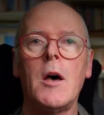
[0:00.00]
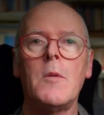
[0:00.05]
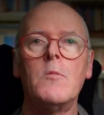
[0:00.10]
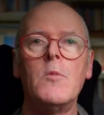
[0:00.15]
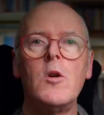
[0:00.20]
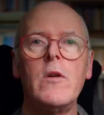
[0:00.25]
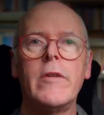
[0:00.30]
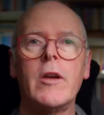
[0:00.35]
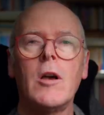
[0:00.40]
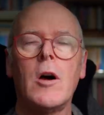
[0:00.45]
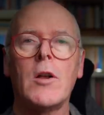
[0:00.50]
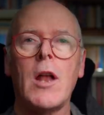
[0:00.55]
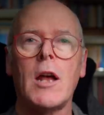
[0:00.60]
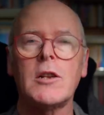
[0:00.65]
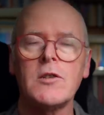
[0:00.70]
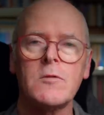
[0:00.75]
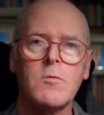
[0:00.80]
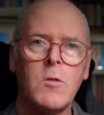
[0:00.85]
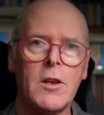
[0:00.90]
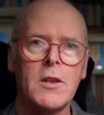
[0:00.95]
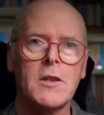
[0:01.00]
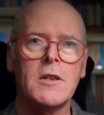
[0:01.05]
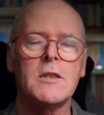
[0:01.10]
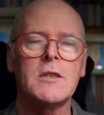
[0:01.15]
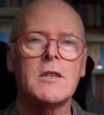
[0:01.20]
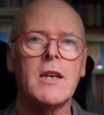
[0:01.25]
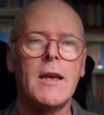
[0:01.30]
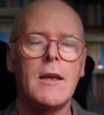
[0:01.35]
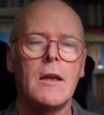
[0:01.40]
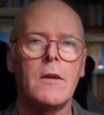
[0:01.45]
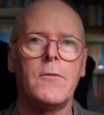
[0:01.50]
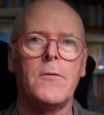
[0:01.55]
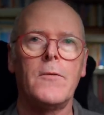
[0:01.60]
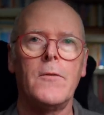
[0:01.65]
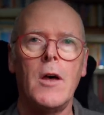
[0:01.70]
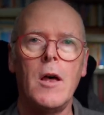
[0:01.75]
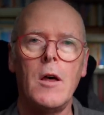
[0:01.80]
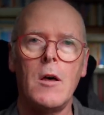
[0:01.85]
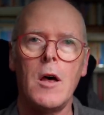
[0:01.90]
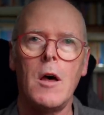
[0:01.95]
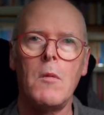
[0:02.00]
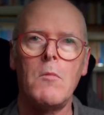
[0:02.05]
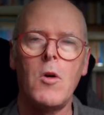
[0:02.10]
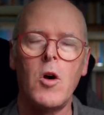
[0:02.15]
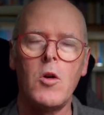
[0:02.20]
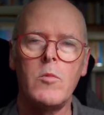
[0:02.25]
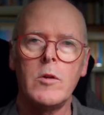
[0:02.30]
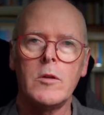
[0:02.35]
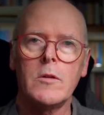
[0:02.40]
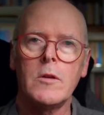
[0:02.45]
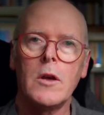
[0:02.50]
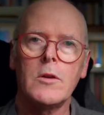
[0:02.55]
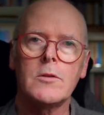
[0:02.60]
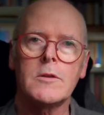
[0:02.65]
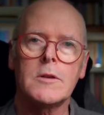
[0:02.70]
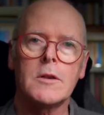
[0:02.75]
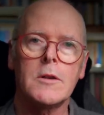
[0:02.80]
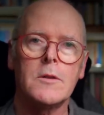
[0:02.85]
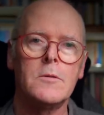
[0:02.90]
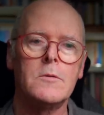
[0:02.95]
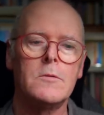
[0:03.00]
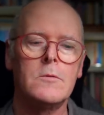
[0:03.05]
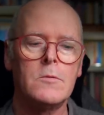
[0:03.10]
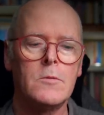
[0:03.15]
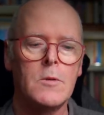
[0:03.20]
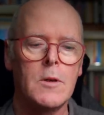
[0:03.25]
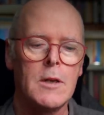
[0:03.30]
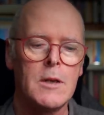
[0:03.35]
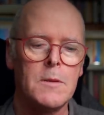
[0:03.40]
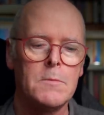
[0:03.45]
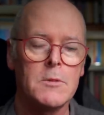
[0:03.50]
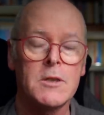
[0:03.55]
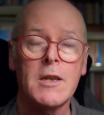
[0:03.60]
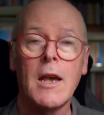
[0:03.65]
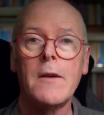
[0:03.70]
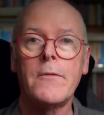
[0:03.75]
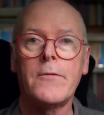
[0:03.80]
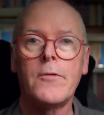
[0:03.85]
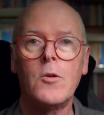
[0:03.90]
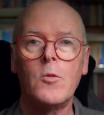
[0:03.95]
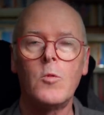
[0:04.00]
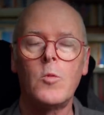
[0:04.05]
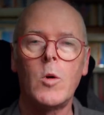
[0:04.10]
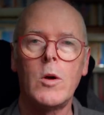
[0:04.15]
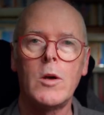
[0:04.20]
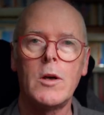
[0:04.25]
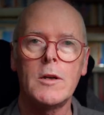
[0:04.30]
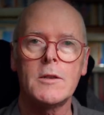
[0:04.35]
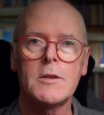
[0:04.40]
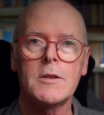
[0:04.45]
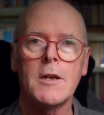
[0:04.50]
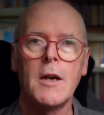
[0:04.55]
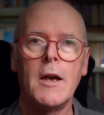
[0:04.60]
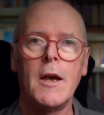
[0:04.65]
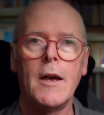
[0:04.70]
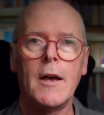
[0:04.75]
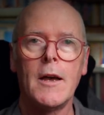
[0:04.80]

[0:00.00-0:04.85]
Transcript: Moving on, I just wanted to take a moment, though, to say a few words